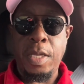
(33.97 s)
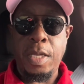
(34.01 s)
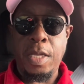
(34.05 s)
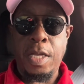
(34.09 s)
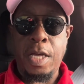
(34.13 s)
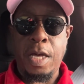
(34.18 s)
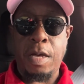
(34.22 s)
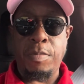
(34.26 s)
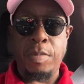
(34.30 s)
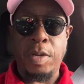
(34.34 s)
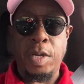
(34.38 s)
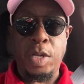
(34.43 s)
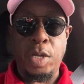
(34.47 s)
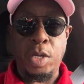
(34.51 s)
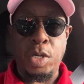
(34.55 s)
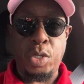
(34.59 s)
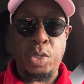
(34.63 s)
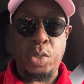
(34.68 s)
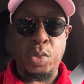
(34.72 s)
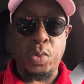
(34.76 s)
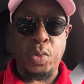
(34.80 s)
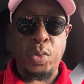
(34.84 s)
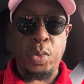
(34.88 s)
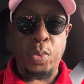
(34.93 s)
I'm gonna
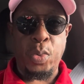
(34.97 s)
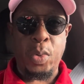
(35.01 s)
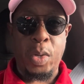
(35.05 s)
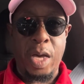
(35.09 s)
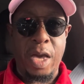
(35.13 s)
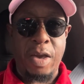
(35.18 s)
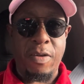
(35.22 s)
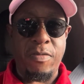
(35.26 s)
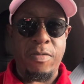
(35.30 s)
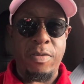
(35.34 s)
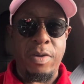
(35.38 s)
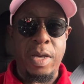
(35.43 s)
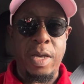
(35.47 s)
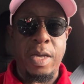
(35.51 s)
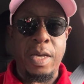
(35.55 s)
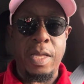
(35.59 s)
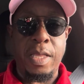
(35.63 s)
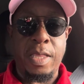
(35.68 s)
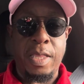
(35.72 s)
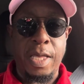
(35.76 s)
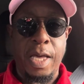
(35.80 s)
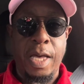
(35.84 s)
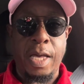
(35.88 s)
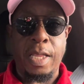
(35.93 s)
show you
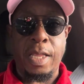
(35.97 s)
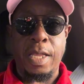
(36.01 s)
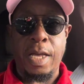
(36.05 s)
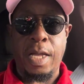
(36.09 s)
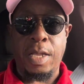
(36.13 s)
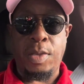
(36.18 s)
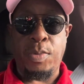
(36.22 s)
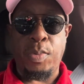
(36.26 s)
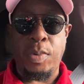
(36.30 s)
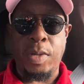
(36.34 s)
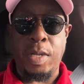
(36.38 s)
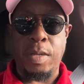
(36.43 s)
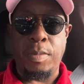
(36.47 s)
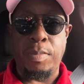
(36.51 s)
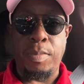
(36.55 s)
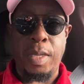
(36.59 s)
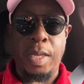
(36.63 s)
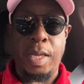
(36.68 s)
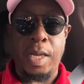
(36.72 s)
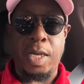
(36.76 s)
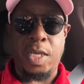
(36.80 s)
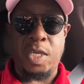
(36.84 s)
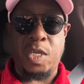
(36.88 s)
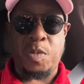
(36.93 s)
everything that will
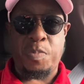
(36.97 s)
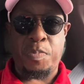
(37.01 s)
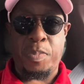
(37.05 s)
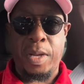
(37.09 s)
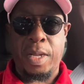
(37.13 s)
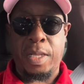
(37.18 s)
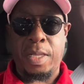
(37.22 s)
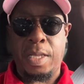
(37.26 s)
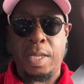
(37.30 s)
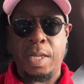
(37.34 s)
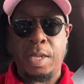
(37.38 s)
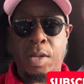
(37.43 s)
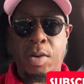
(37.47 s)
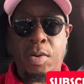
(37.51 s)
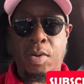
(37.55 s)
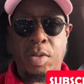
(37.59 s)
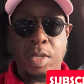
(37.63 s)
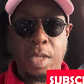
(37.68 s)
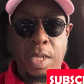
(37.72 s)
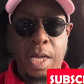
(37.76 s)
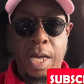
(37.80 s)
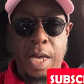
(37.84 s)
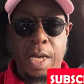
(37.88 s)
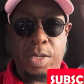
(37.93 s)
be expected
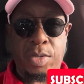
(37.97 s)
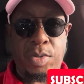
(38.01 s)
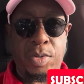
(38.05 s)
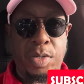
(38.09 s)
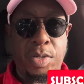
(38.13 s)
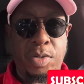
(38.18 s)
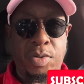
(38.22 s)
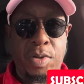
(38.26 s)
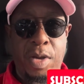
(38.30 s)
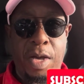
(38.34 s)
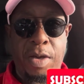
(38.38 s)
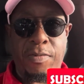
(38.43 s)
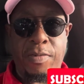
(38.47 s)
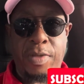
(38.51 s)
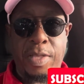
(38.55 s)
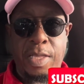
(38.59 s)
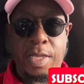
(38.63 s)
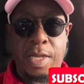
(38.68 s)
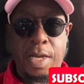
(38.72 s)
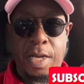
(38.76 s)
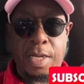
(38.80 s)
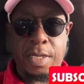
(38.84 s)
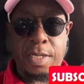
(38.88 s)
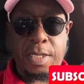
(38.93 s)
on the actual driving
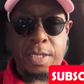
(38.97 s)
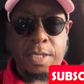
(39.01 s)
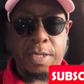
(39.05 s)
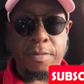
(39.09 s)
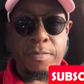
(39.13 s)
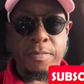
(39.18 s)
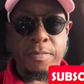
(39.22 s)
test.